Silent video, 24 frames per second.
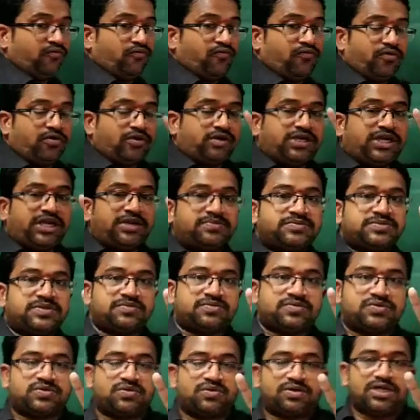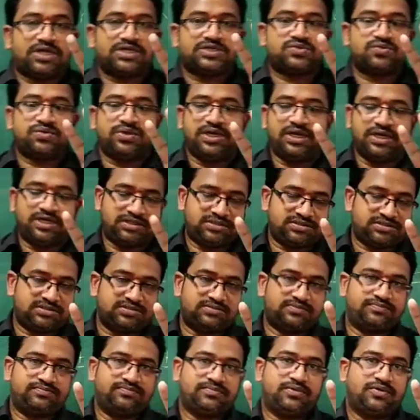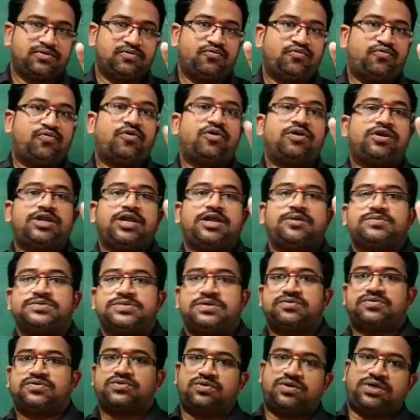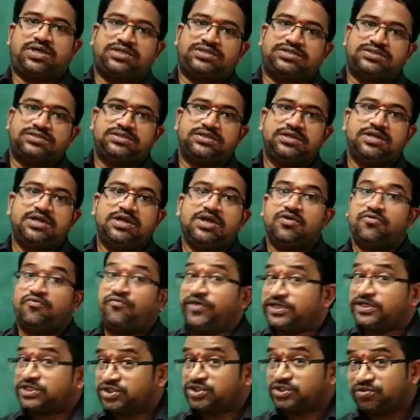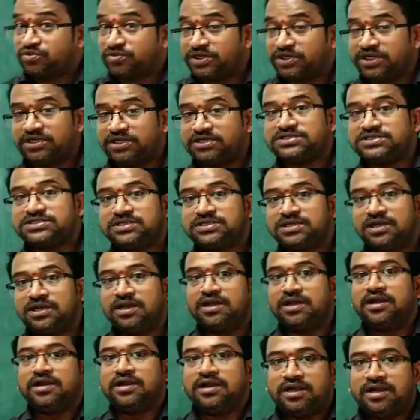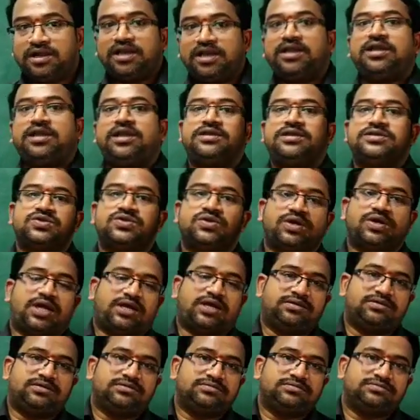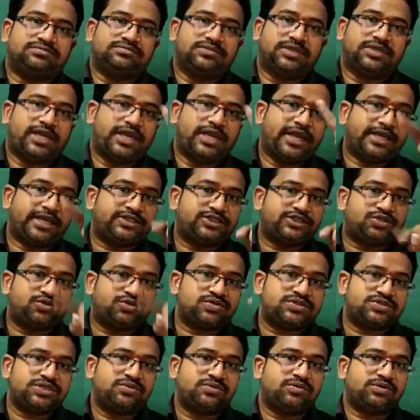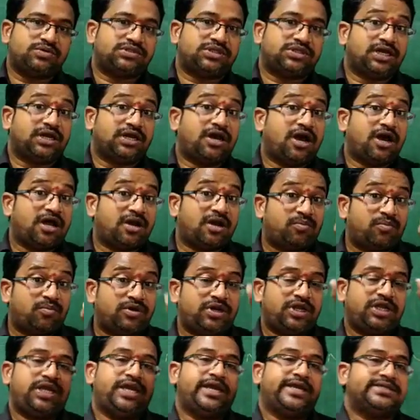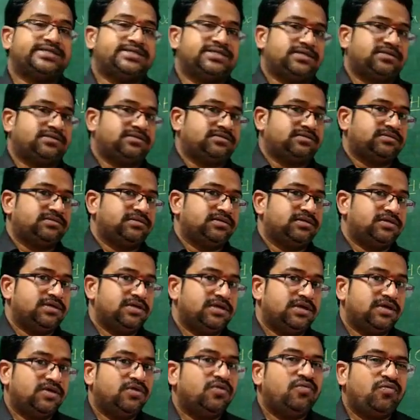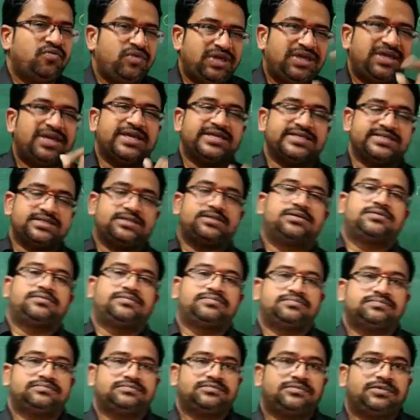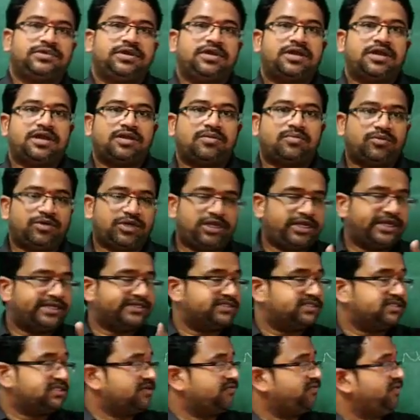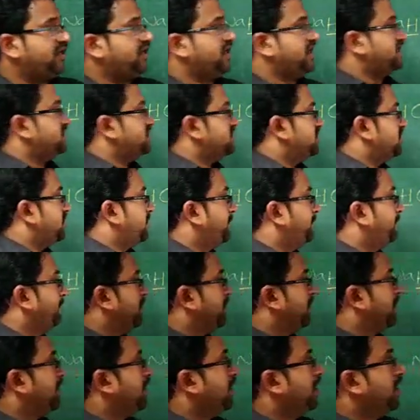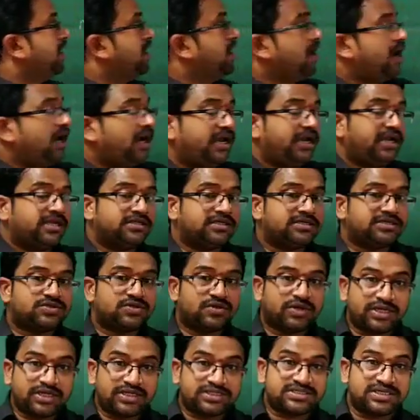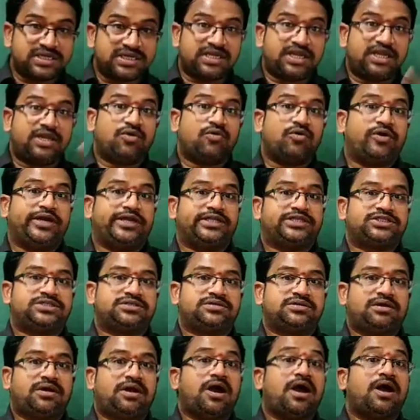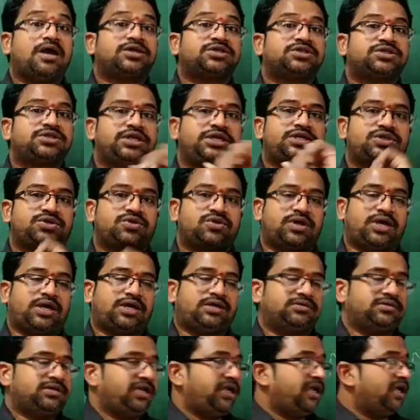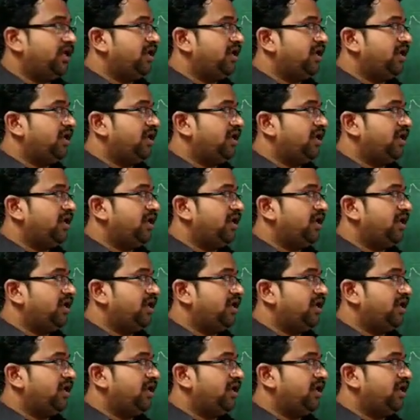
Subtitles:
4 types of sodas we learnt. 4 types of sodas. First one is drinking soda. H2CO3, carbonic acid, weak acid. Carbonic acid is weak acid. And another soda is NaOH, caustic soda.